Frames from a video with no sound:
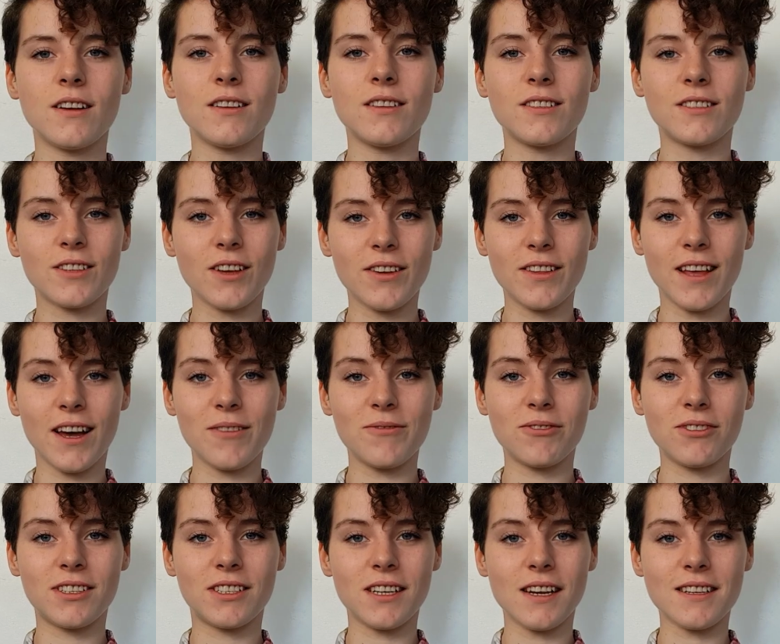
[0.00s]
So that
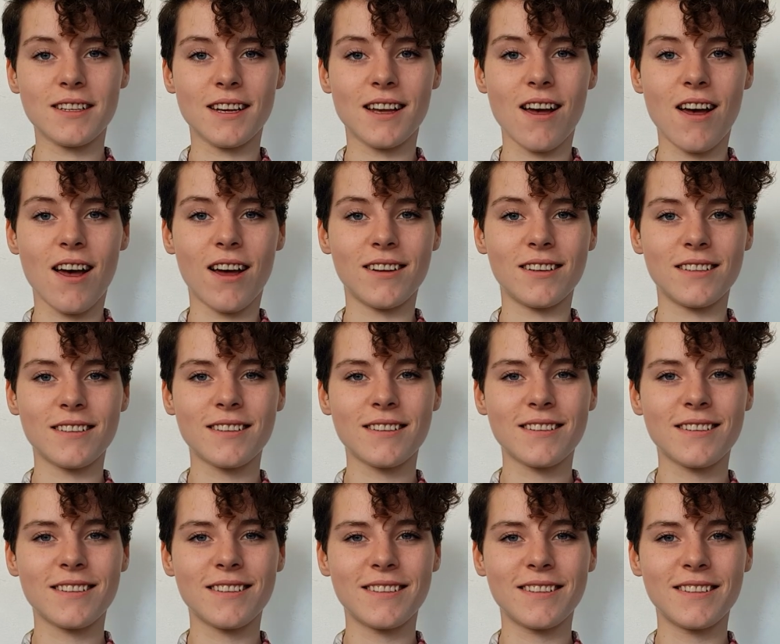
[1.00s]
was Jessica
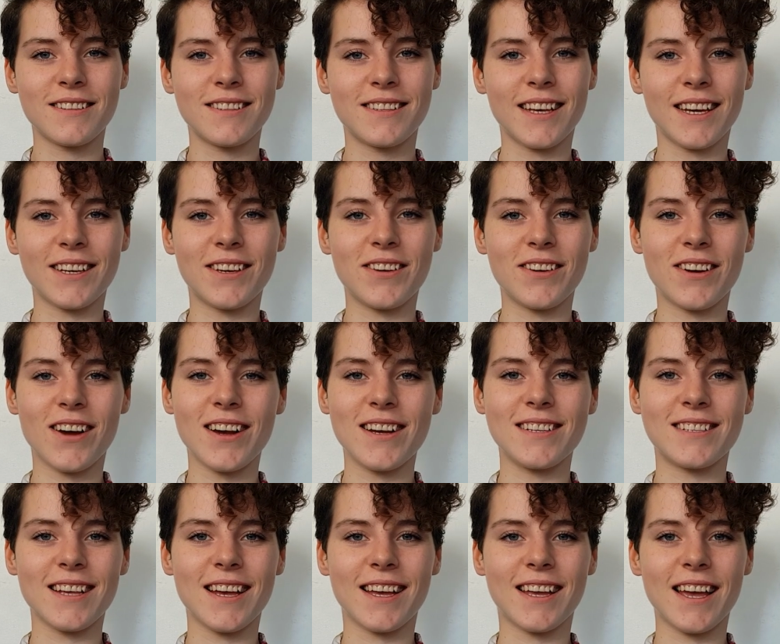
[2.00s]
Hunt. Thank you
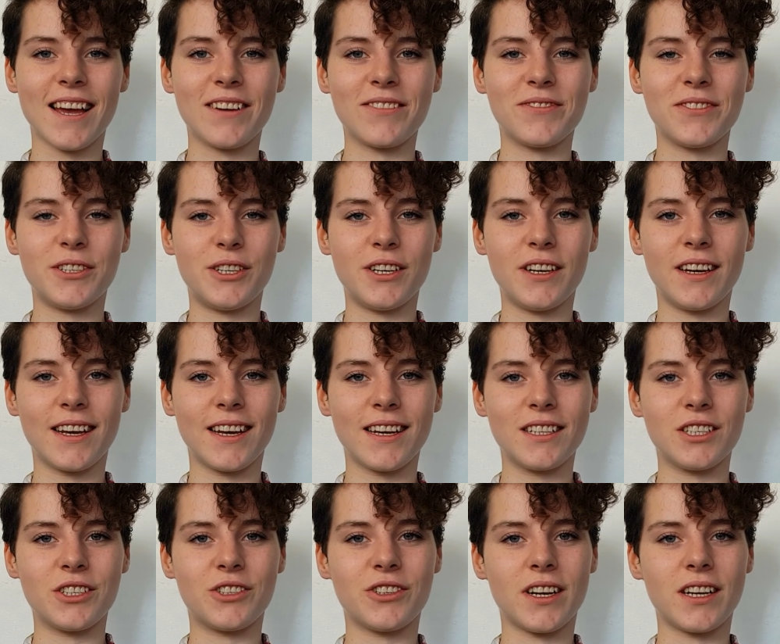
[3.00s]
guys again for tuning
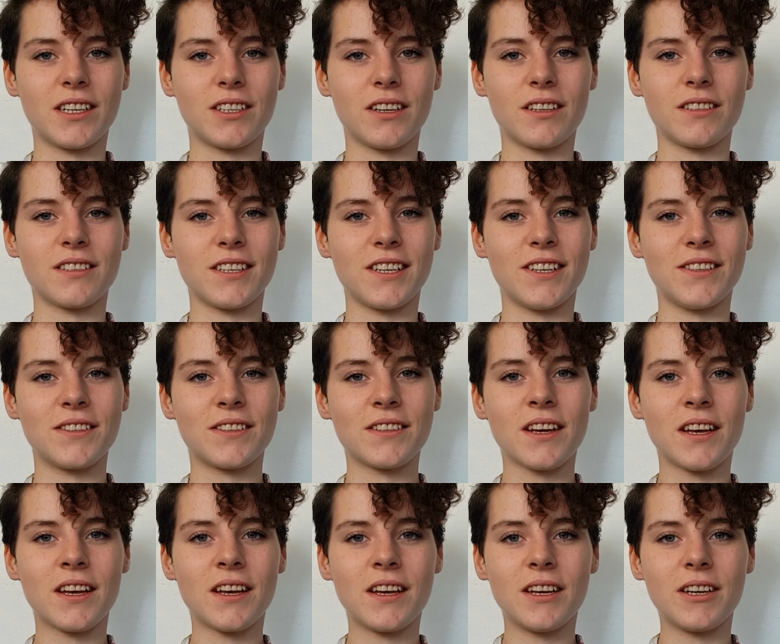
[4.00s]
into Trash Arts News.
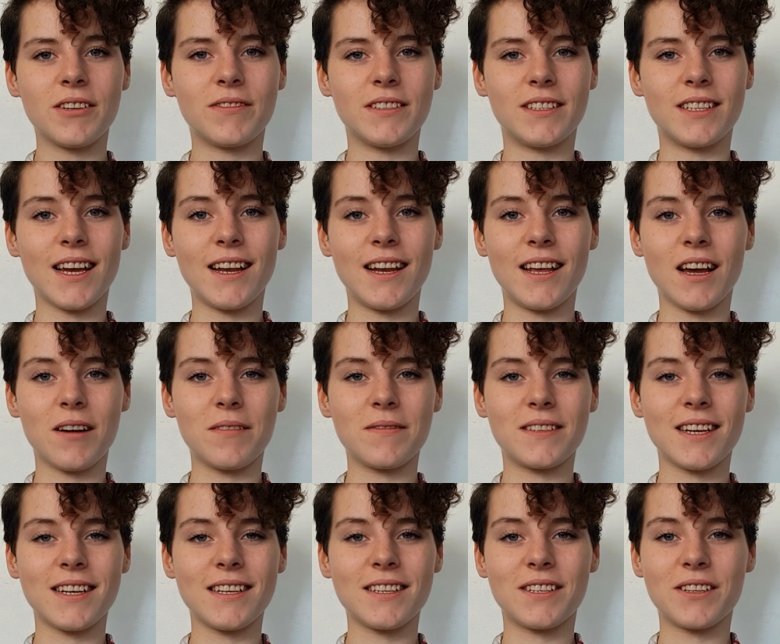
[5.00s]
For daily
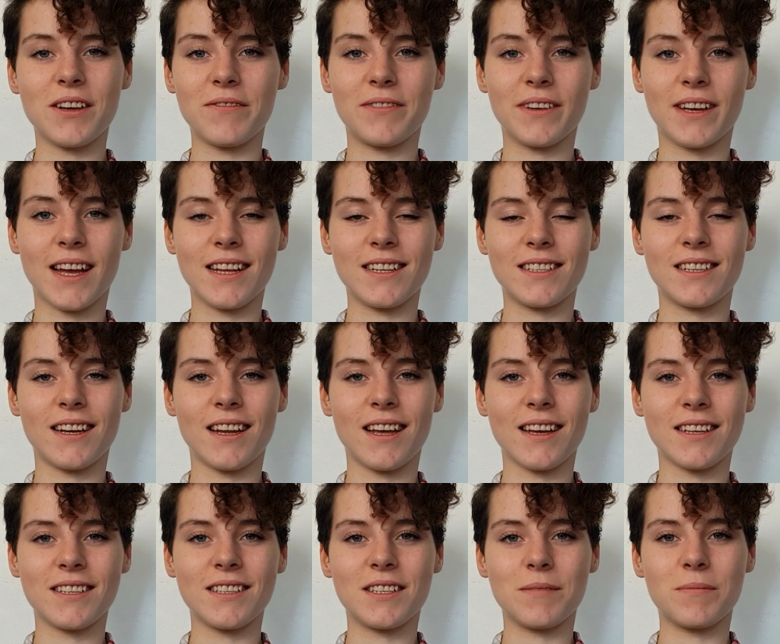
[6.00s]
updates, don't forget to
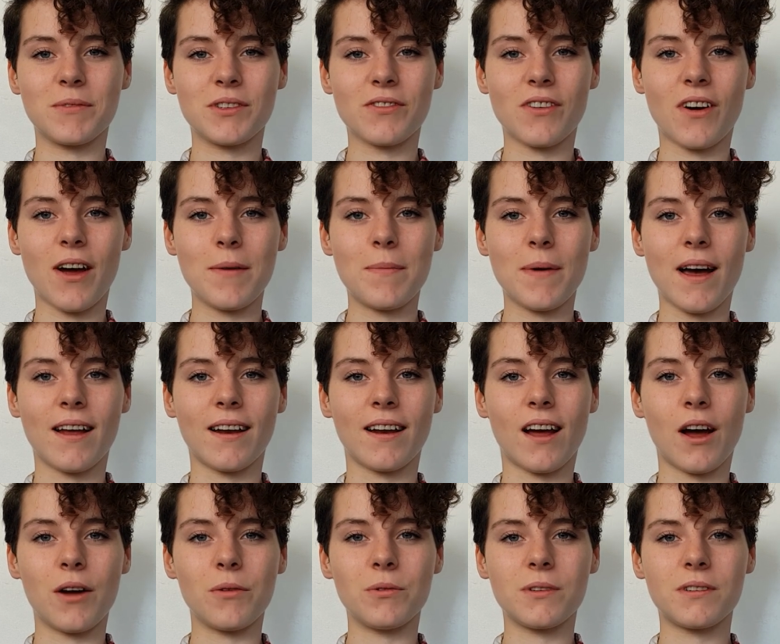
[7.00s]
like and subscribe,
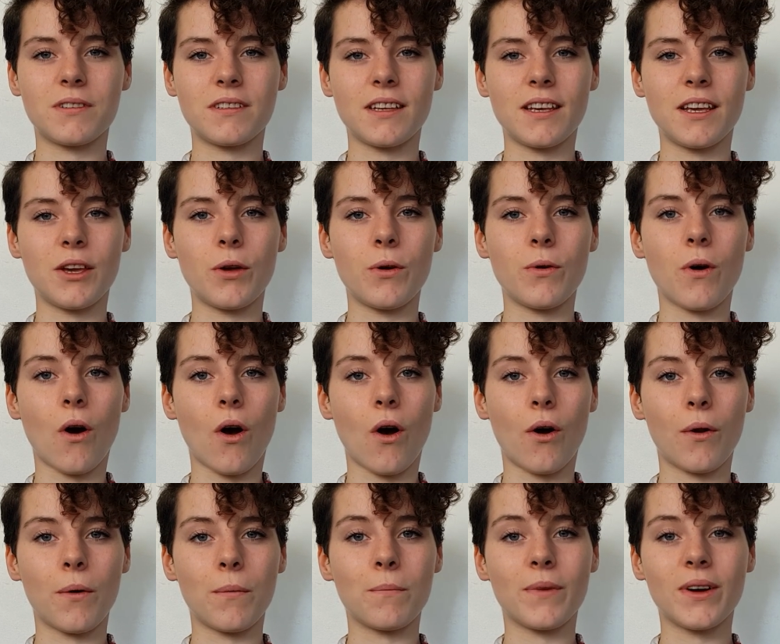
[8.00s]
and I will see you
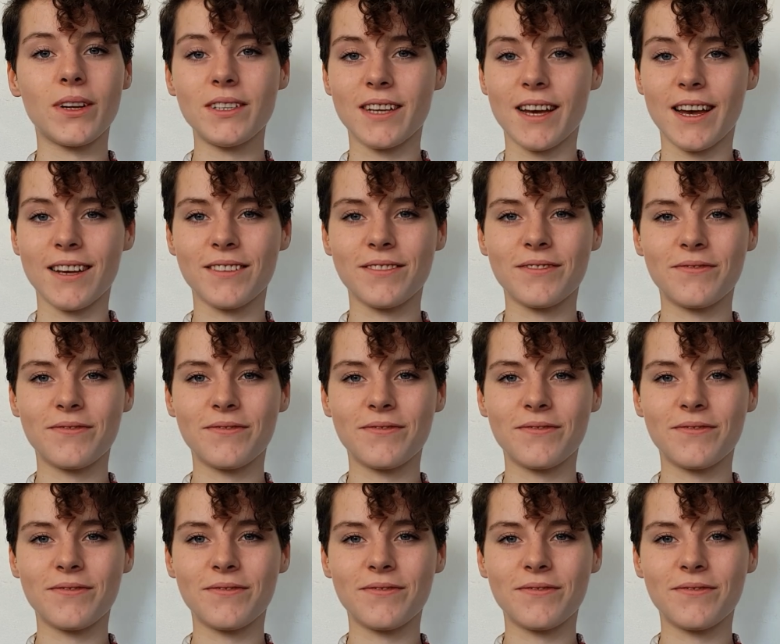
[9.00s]
on Monday.